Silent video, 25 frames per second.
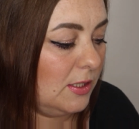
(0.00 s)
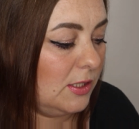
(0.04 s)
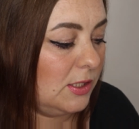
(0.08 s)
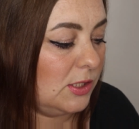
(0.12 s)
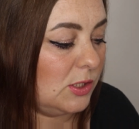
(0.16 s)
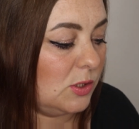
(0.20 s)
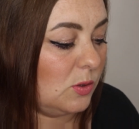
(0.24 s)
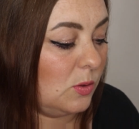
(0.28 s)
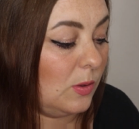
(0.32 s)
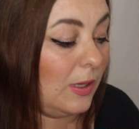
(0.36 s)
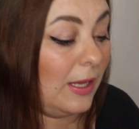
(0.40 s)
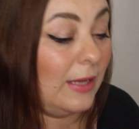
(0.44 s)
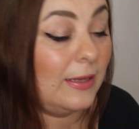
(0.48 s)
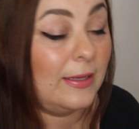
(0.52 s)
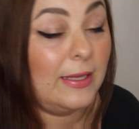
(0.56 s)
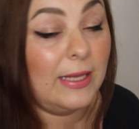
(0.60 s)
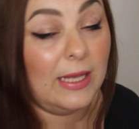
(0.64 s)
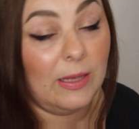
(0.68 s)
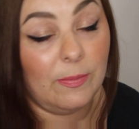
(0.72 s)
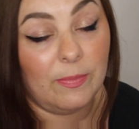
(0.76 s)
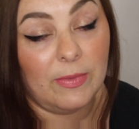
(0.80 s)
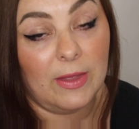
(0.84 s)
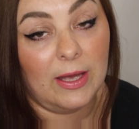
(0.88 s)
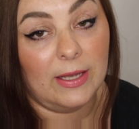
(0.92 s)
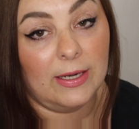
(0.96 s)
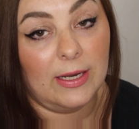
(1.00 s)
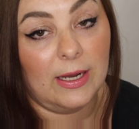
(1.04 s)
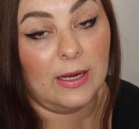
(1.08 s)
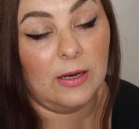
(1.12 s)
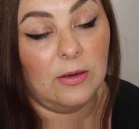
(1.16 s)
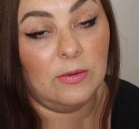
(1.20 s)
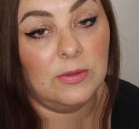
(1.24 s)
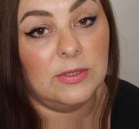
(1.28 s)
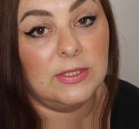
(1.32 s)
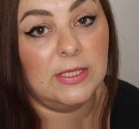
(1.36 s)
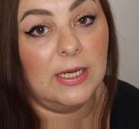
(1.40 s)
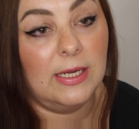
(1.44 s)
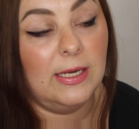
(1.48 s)
So I'll keep that
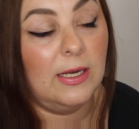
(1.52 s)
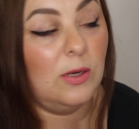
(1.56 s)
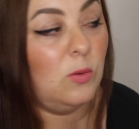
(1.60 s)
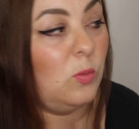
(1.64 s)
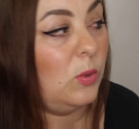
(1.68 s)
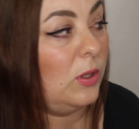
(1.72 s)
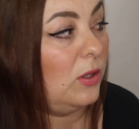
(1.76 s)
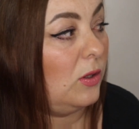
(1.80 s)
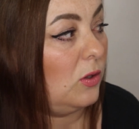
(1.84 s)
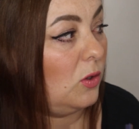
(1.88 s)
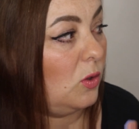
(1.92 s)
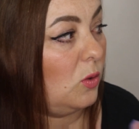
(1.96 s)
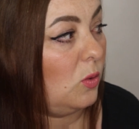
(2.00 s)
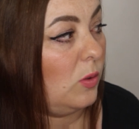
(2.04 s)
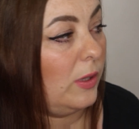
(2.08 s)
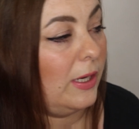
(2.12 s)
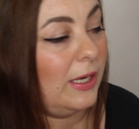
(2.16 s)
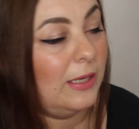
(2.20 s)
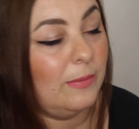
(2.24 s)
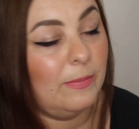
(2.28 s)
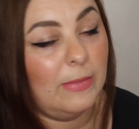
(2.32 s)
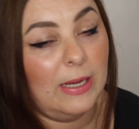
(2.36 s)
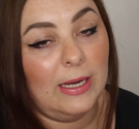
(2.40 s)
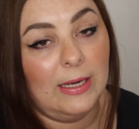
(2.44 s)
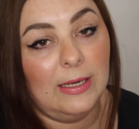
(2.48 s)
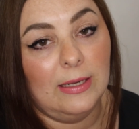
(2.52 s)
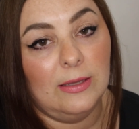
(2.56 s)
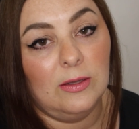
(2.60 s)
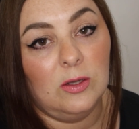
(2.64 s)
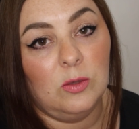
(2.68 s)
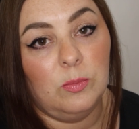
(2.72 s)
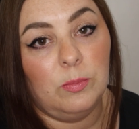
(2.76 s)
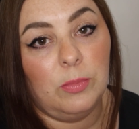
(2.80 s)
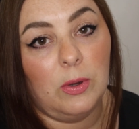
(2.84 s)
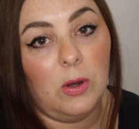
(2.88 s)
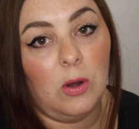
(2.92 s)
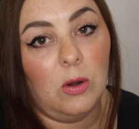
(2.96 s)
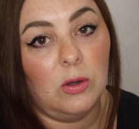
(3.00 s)
out and it will go in my
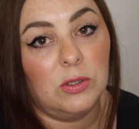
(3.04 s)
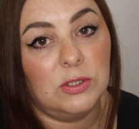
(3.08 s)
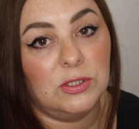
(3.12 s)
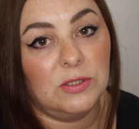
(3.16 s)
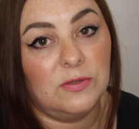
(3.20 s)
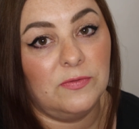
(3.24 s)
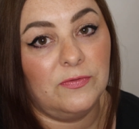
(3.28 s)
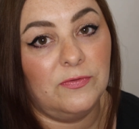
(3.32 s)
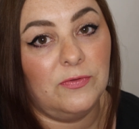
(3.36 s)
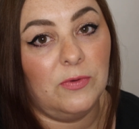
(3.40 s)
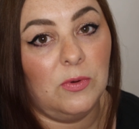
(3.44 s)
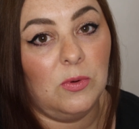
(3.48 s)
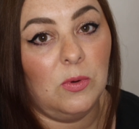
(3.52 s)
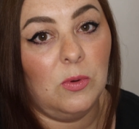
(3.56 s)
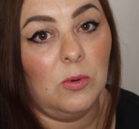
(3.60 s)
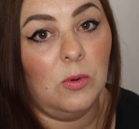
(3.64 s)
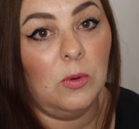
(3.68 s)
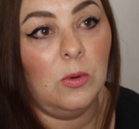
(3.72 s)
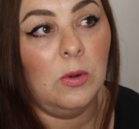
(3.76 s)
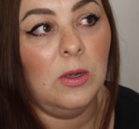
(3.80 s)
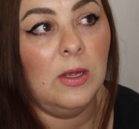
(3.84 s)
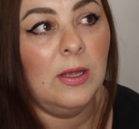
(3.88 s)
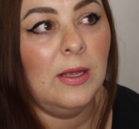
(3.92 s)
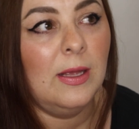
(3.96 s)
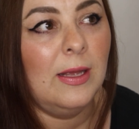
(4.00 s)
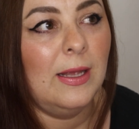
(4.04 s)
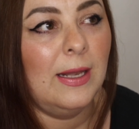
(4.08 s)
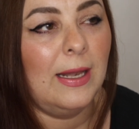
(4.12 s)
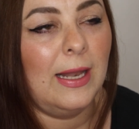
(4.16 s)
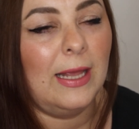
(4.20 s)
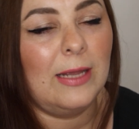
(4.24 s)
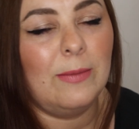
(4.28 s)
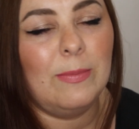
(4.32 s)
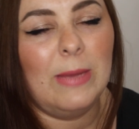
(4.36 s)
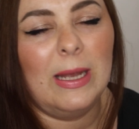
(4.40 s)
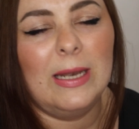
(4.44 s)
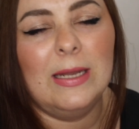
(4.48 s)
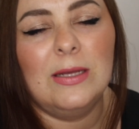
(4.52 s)
little pot for
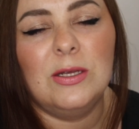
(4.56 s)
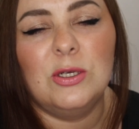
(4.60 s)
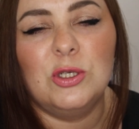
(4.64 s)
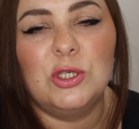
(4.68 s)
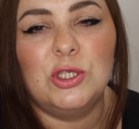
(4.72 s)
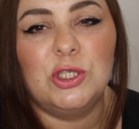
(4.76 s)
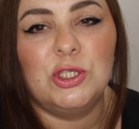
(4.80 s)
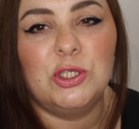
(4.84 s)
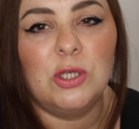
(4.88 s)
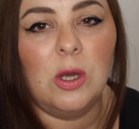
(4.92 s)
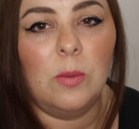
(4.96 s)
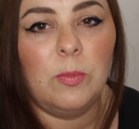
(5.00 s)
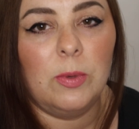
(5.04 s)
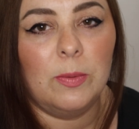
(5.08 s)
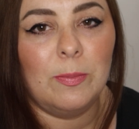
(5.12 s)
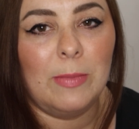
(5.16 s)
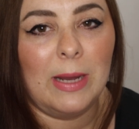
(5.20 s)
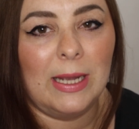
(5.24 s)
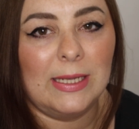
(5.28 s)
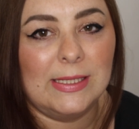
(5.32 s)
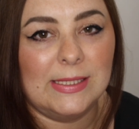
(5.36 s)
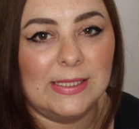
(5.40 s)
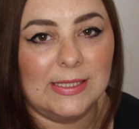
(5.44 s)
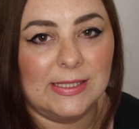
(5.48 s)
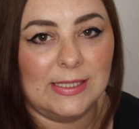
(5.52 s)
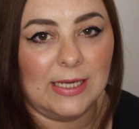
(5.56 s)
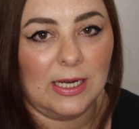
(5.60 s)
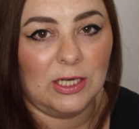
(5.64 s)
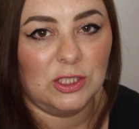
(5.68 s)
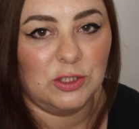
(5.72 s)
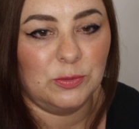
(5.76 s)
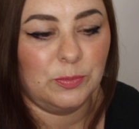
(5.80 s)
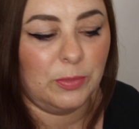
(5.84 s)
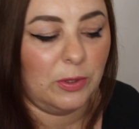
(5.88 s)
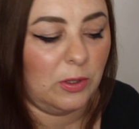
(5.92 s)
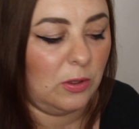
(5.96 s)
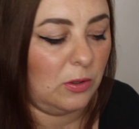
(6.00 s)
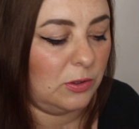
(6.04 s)
like my little shop my
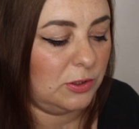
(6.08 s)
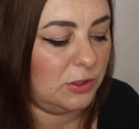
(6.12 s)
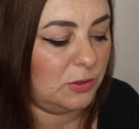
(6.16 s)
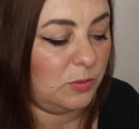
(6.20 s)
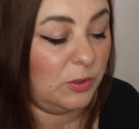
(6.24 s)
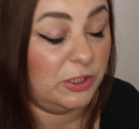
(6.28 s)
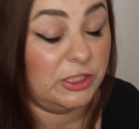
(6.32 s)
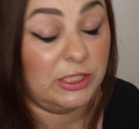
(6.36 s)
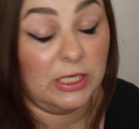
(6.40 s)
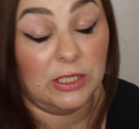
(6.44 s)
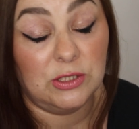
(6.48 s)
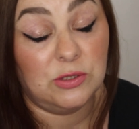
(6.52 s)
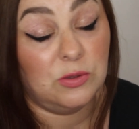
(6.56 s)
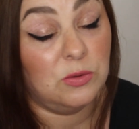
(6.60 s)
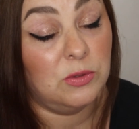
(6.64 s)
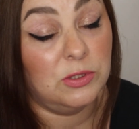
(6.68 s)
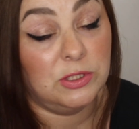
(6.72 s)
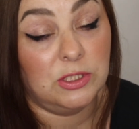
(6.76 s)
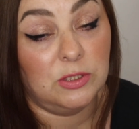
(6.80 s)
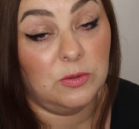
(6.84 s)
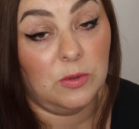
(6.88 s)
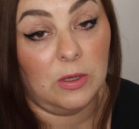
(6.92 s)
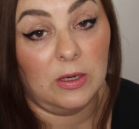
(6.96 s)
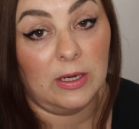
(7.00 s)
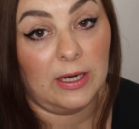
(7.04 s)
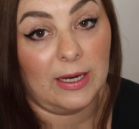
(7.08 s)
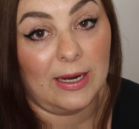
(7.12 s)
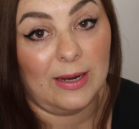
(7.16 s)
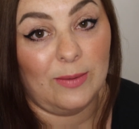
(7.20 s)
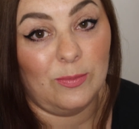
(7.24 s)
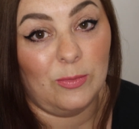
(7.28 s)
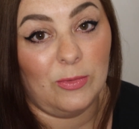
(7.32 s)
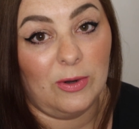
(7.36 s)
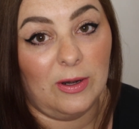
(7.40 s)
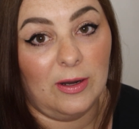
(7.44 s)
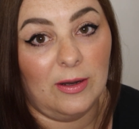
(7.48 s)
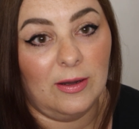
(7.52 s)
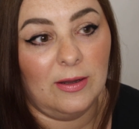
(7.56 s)
stash pot, which I don't do on
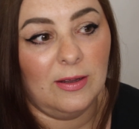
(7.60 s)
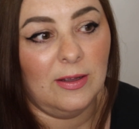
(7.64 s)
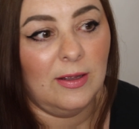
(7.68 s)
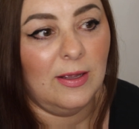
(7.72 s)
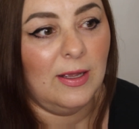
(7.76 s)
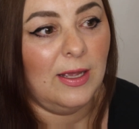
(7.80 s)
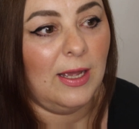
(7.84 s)
camera.